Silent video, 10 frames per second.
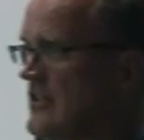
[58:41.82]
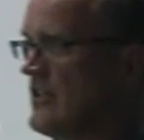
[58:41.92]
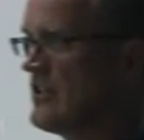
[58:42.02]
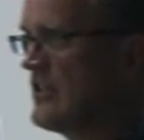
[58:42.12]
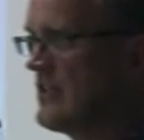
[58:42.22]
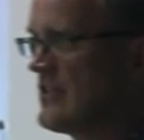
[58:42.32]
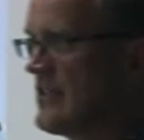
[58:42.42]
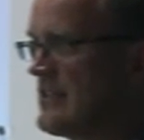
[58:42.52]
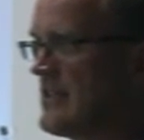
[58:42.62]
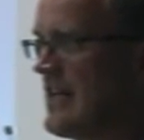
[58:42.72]
The, the,
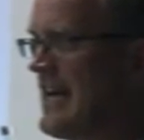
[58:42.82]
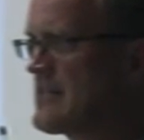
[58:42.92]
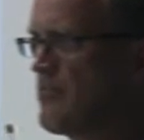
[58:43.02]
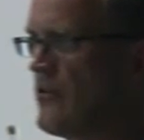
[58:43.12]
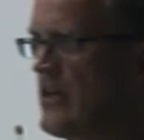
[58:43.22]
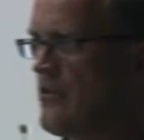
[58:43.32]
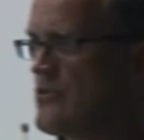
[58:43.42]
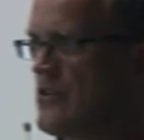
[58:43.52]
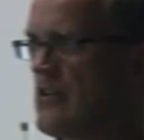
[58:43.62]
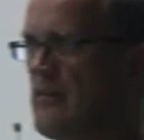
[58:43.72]
the, the last point I was
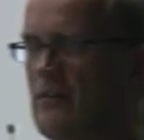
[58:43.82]
going to